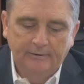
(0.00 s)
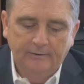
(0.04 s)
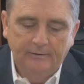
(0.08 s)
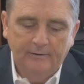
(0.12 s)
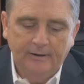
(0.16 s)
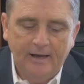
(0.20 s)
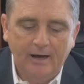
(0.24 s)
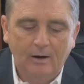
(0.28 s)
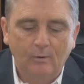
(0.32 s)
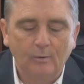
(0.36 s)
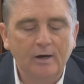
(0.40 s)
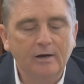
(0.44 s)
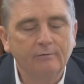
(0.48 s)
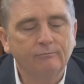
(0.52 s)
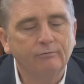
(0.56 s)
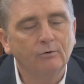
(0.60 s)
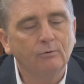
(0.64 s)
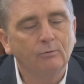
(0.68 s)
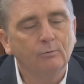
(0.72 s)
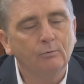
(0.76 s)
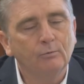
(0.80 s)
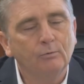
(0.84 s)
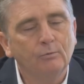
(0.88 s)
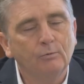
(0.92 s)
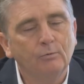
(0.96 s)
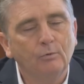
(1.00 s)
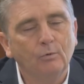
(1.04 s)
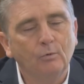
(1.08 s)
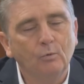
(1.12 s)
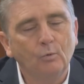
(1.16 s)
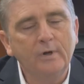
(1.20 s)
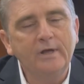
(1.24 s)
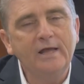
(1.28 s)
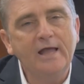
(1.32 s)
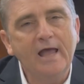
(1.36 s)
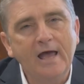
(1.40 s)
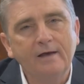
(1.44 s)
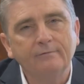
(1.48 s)
However,
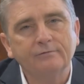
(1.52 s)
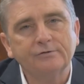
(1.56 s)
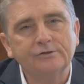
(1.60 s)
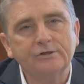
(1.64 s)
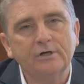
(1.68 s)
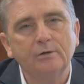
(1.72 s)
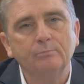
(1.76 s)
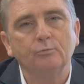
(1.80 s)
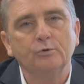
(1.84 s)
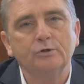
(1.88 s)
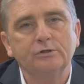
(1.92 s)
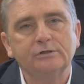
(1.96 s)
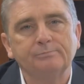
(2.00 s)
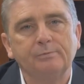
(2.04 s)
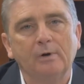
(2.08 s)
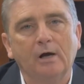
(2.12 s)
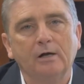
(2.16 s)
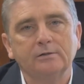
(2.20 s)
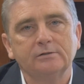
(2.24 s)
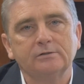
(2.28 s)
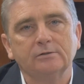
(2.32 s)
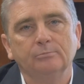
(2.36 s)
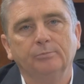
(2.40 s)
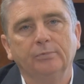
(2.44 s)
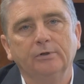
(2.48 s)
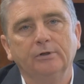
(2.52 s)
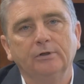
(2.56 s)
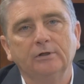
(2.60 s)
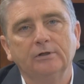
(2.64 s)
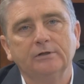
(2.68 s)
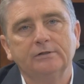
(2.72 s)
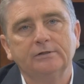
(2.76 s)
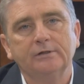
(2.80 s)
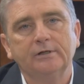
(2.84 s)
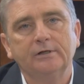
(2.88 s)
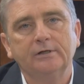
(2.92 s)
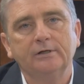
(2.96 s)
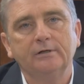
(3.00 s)
we have some
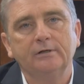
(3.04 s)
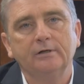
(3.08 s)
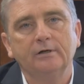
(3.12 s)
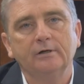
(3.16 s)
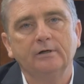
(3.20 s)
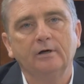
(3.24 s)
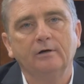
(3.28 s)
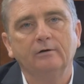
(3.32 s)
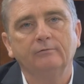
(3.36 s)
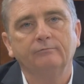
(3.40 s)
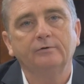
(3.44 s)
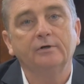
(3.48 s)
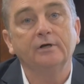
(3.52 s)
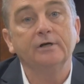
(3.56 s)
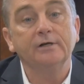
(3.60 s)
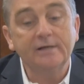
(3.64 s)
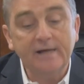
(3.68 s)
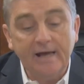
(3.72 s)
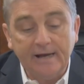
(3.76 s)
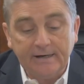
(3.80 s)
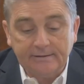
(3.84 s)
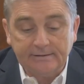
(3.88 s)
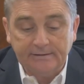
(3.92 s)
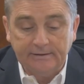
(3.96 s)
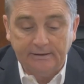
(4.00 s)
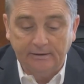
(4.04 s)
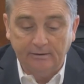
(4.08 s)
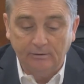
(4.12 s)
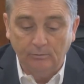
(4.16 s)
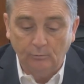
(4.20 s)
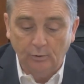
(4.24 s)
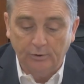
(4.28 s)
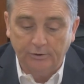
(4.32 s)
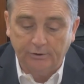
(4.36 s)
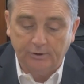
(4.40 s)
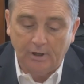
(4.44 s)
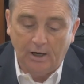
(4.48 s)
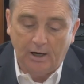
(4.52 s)
responsibility of connecting
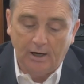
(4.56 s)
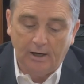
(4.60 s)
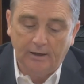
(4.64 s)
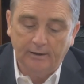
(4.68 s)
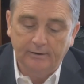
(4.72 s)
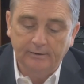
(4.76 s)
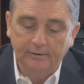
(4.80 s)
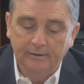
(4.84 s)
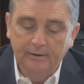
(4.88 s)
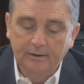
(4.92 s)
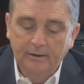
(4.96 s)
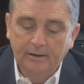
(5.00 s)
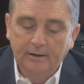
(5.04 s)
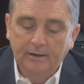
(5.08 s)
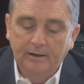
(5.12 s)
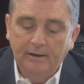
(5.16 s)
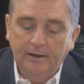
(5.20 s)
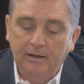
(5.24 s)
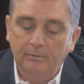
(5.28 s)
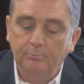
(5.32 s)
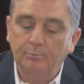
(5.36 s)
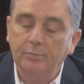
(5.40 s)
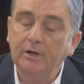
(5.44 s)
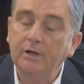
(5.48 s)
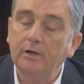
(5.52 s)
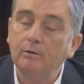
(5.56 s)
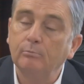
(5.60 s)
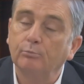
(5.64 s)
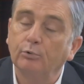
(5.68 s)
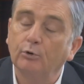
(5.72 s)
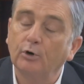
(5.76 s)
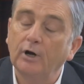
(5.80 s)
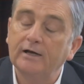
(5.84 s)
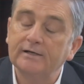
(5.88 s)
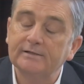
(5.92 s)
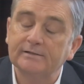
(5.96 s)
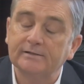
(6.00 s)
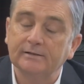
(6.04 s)
with God and being
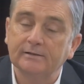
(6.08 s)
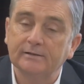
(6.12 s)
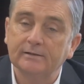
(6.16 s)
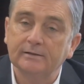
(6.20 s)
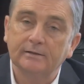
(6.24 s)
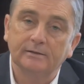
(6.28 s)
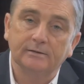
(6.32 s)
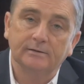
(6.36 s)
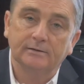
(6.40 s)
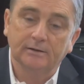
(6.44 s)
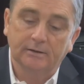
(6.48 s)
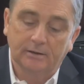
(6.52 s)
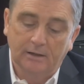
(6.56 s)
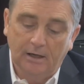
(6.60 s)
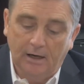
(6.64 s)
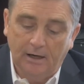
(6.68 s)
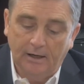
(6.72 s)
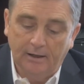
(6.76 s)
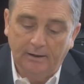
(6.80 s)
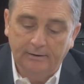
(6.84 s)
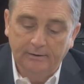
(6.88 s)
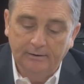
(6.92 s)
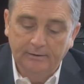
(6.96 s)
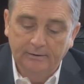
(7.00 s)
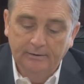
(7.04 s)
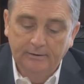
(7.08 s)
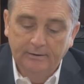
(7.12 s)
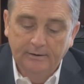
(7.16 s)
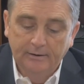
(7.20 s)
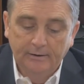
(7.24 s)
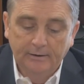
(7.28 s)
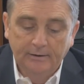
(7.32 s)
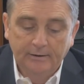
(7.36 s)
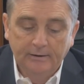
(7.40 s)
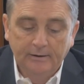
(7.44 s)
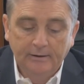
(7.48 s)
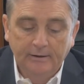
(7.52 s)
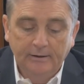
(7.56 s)
present to God.
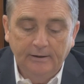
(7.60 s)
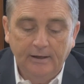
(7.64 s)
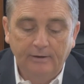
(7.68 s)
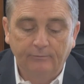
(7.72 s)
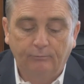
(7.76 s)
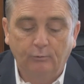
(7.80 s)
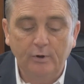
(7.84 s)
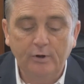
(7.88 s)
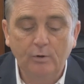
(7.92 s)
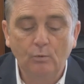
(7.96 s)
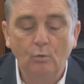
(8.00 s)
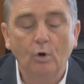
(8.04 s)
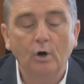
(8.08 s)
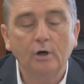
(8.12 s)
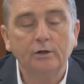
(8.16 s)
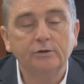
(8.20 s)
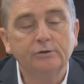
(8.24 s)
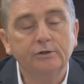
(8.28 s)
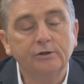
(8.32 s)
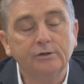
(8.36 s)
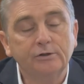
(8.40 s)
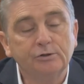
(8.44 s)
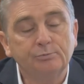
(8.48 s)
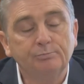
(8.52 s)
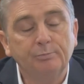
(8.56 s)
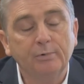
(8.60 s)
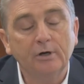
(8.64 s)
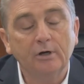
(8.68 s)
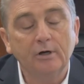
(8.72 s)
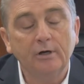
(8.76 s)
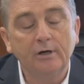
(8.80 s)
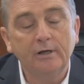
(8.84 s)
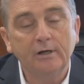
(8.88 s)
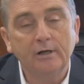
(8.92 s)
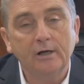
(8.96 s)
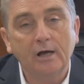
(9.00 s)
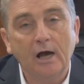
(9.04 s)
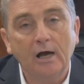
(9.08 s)
If we want to
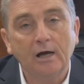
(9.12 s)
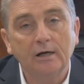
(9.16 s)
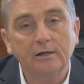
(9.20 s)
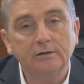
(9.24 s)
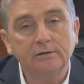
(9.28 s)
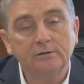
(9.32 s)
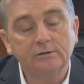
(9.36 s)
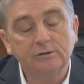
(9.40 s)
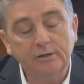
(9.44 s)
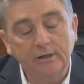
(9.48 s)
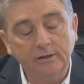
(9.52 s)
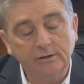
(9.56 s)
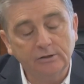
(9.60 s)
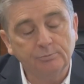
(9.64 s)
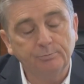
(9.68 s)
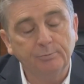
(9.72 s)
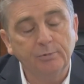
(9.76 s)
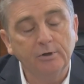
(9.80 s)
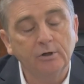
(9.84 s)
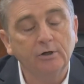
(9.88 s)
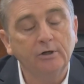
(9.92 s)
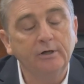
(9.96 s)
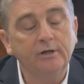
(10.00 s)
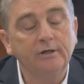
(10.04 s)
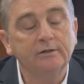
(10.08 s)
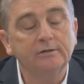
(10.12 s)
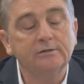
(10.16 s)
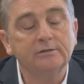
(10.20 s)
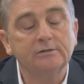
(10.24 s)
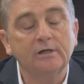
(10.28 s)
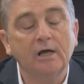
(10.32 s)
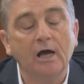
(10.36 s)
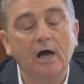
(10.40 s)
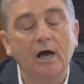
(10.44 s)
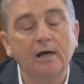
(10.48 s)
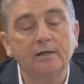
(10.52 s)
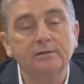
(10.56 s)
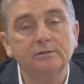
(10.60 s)
experience
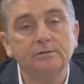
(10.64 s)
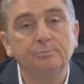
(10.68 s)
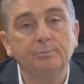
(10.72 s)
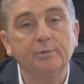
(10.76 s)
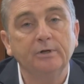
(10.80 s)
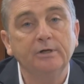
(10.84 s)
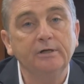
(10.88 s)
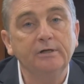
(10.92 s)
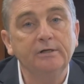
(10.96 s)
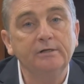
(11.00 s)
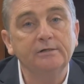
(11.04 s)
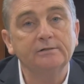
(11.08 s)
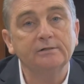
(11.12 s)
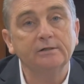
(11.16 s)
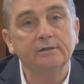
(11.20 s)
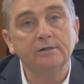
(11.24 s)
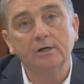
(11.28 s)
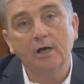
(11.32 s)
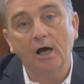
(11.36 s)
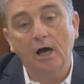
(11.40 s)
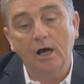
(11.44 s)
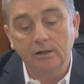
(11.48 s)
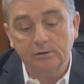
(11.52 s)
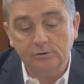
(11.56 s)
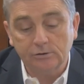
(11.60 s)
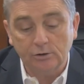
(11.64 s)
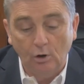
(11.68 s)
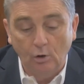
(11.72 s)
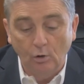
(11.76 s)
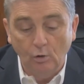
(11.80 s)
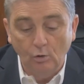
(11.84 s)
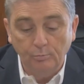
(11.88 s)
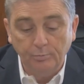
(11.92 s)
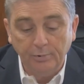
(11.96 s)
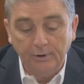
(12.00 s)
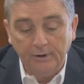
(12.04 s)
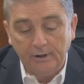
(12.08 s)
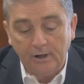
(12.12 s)
God's peace and God's
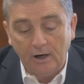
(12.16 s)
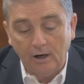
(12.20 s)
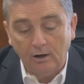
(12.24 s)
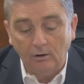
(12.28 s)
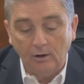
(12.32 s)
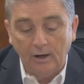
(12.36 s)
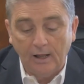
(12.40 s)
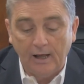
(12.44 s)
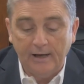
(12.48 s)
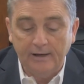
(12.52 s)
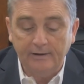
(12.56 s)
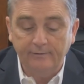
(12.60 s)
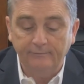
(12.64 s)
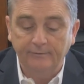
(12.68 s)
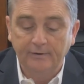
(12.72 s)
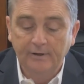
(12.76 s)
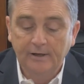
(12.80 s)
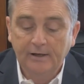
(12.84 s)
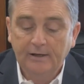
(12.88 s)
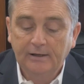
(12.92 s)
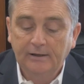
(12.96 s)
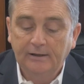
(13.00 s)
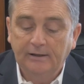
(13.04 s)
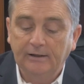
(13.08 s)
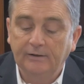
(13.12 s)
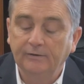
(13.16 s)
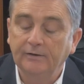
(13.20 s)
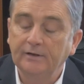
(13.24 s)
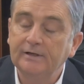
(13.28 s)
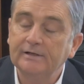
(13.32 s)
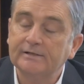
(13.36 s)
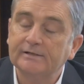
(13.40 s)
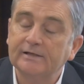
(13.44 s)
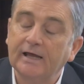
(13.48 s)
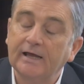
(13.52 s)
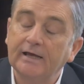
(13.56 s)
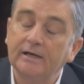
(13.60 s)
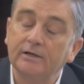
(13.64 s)
hope in our life in
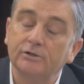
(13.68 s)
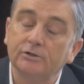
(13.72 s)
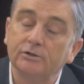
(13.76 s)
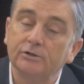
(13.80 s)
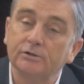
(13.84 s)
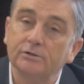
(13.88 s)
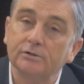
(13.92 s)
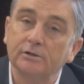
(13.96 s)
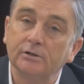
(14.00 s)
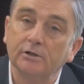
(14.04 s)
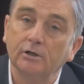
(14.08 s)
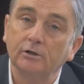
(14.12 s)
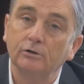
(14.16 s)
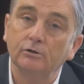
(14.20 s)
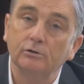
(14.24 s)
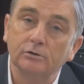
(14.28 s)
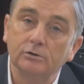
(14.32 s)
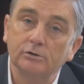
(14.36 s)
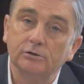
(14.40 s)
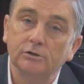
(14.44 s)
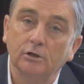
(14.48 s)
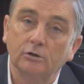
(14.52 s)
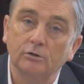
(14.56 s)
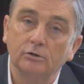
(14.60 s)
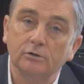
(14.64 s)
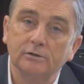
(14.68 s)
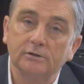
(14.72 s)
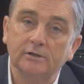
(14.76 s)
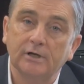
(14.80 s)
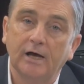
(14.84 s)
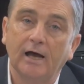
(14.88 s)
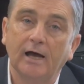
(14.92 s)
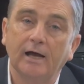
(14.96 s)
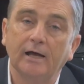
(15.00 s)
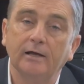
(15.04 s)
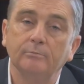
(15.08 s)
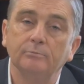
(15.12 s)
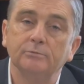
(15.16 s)
these anxious and uncertain
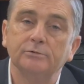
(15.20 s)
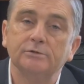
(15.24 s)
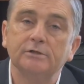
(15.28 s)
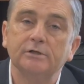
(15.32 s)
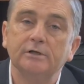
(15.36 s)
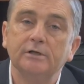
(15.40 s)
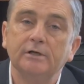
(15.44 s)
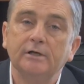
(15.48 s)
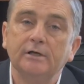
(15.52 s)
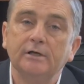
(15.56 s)
times,